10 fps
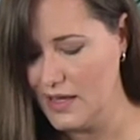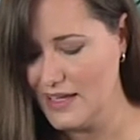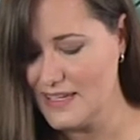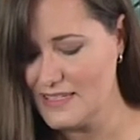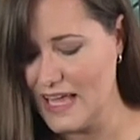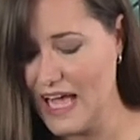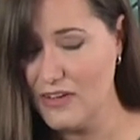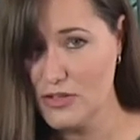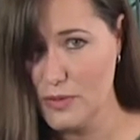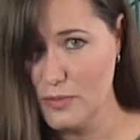It doesn't
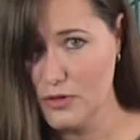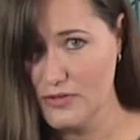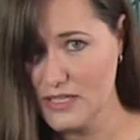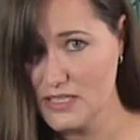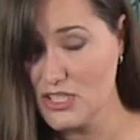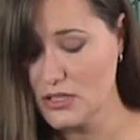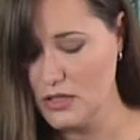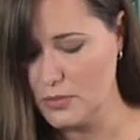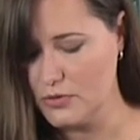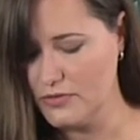have to be perfect to
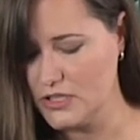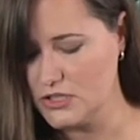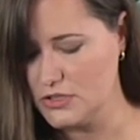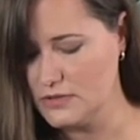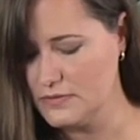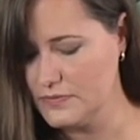look professional.